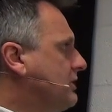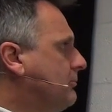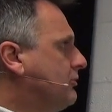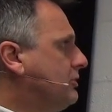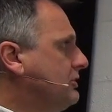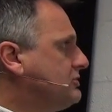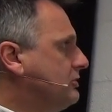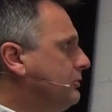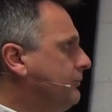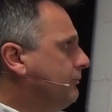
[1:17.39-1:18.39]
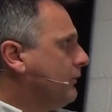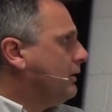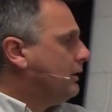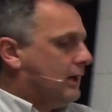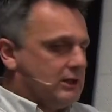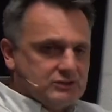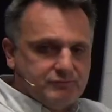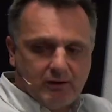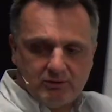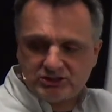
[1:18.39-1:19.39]
M32, and it's
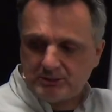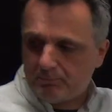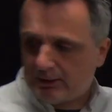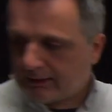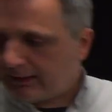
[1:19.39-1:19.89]
very simply